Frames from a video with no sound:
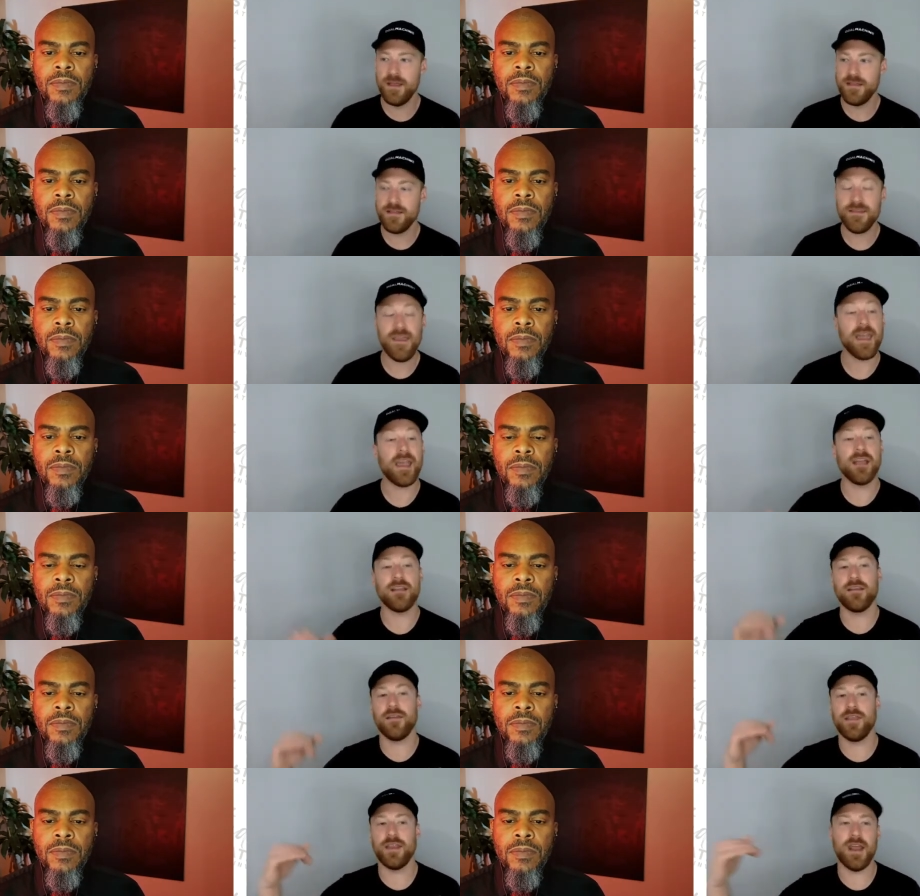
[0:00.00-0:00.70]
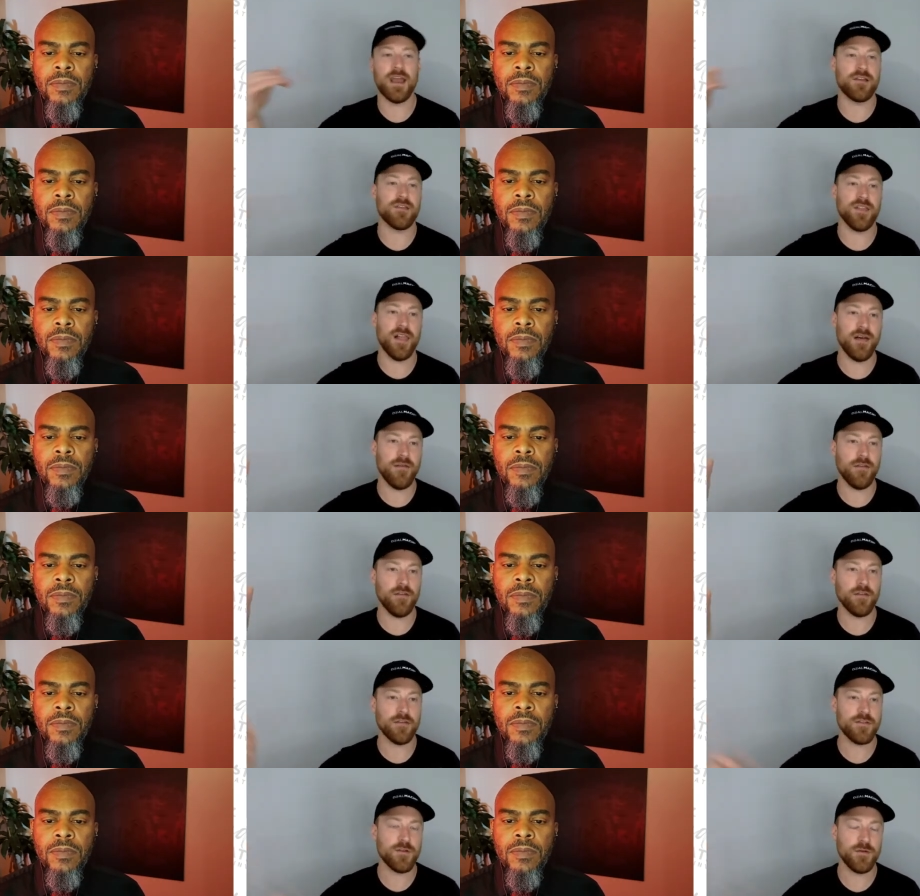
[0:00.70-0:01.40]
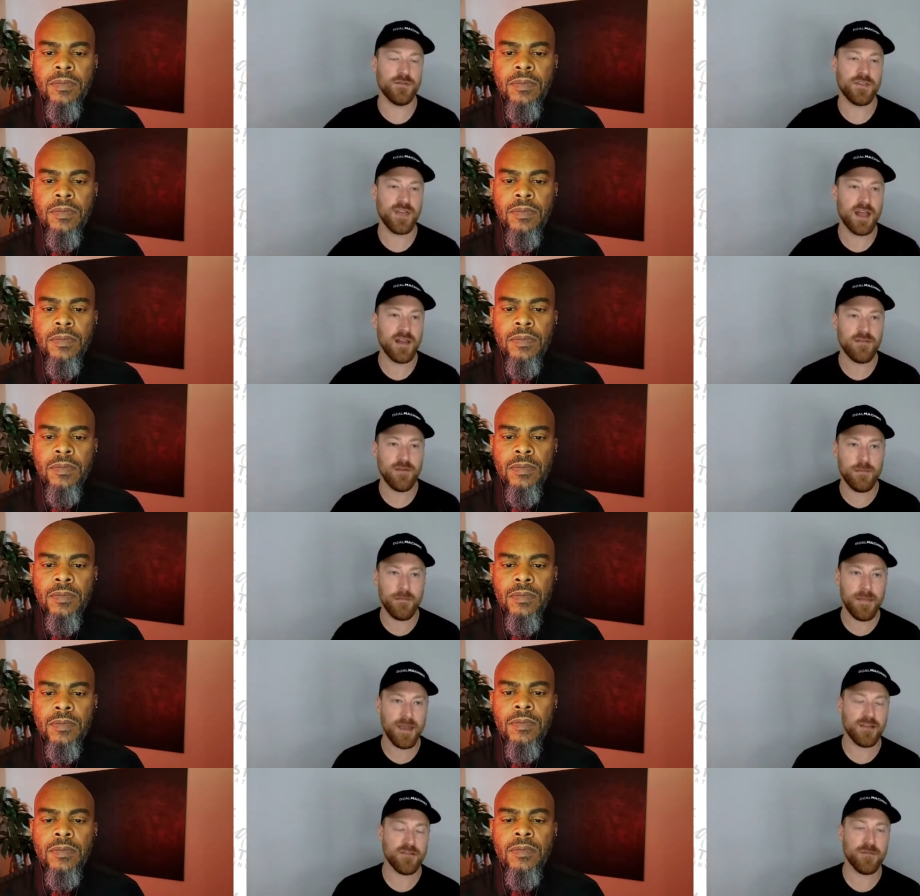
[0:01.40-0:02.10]
Speaker 1: take it to the next level. So it's kind of a
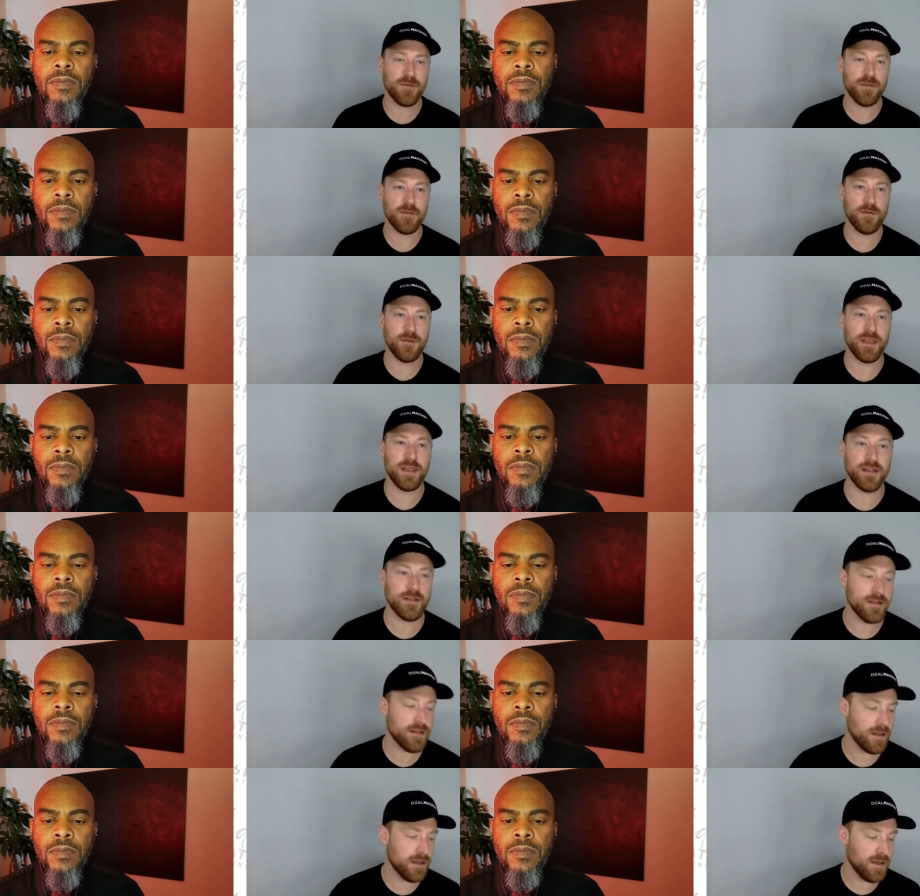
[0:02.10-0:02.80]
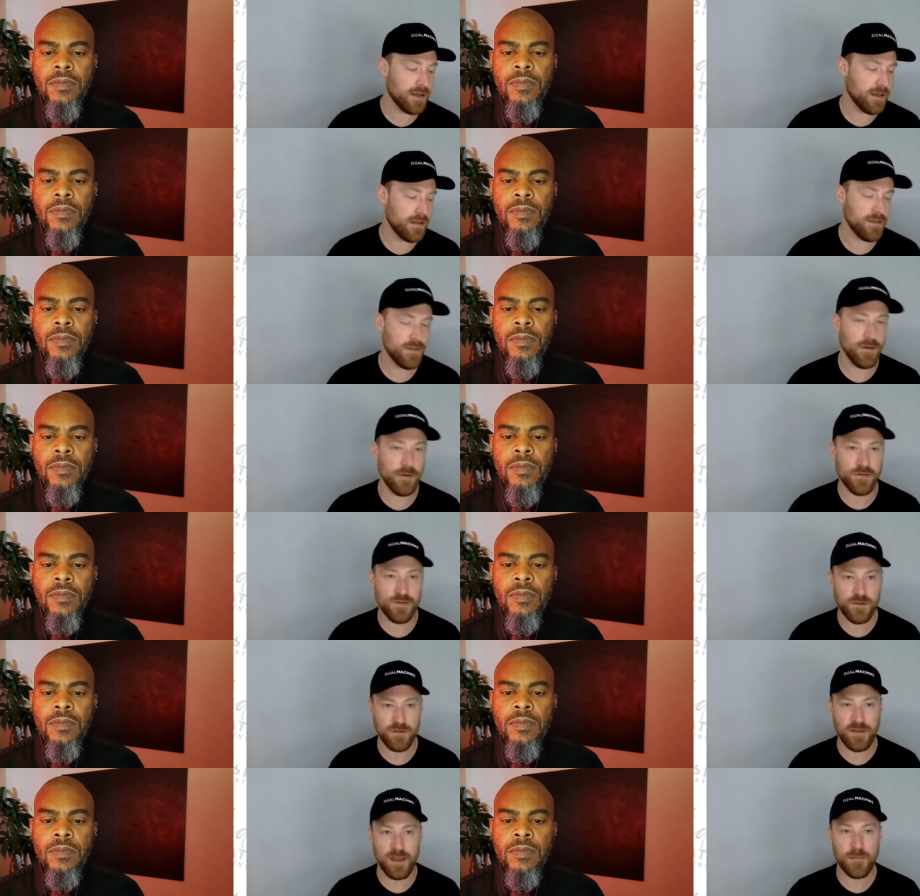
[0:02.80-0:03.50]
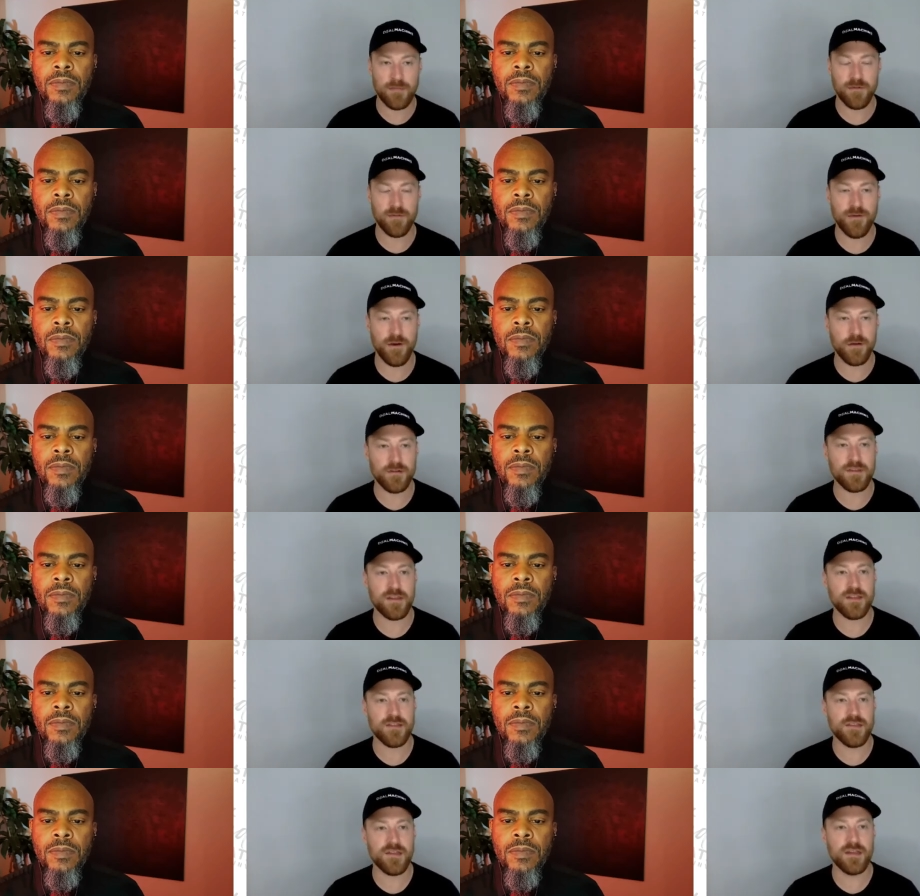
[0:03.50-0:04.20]
mix between uh, those two types of
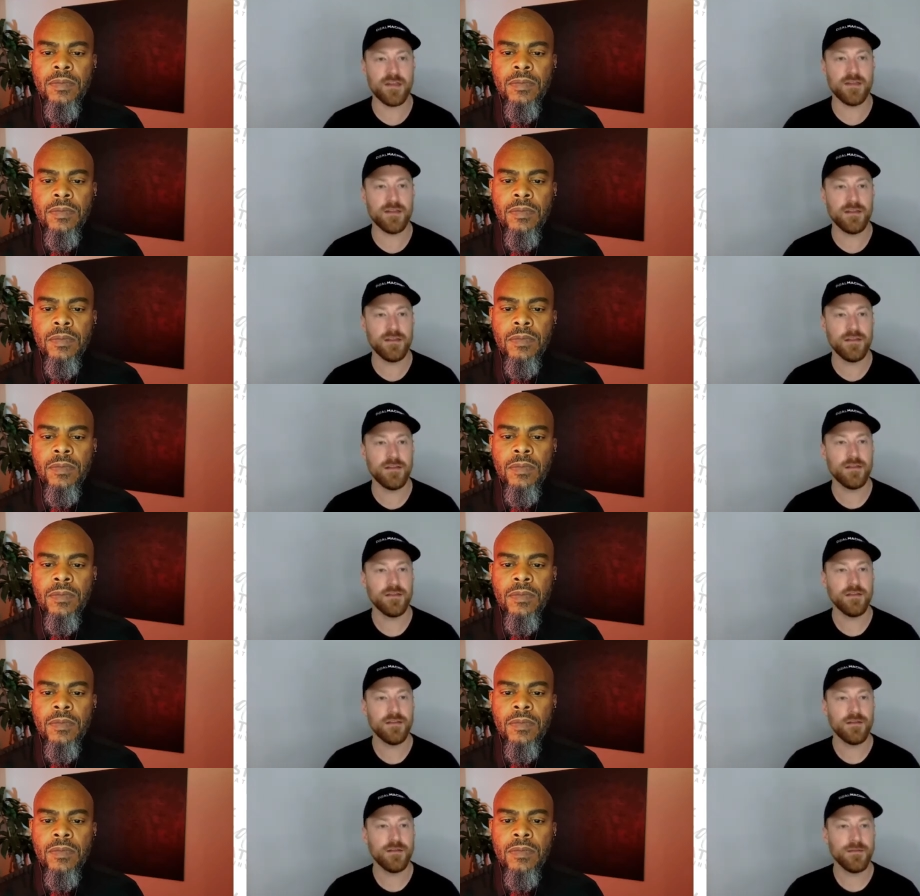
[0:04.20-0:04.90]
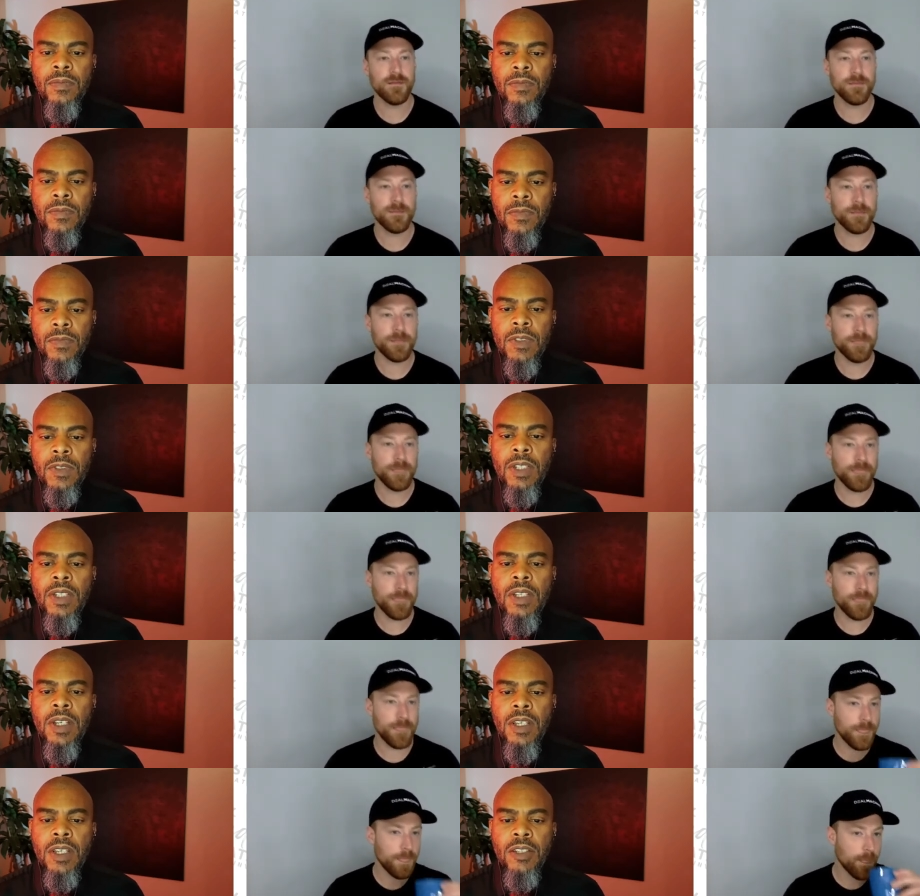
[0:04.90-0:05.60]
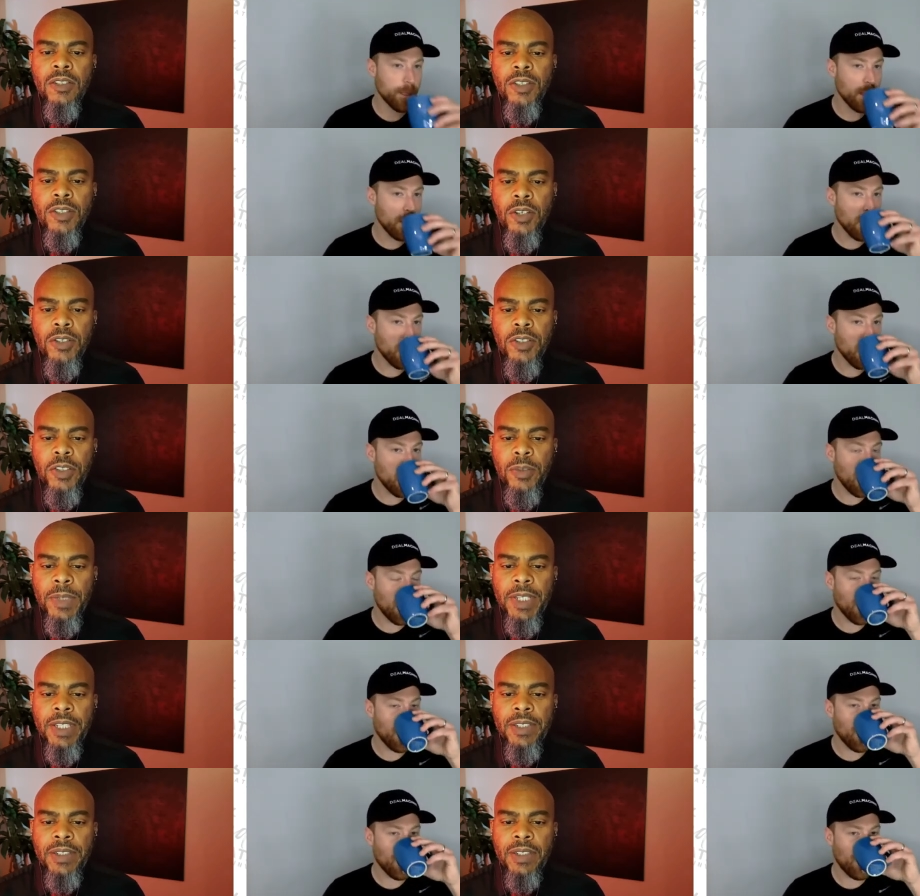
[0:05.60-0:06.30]
folks, I'd say.
Speaker 2: So you
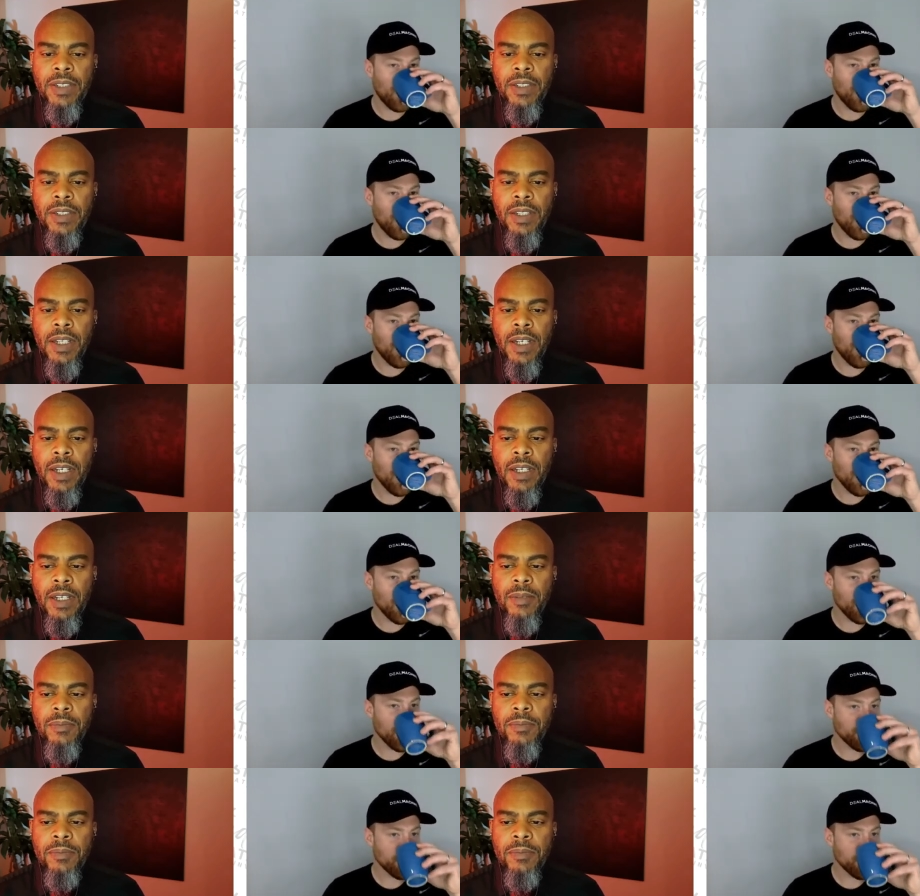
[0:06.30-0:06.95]
mentioned um,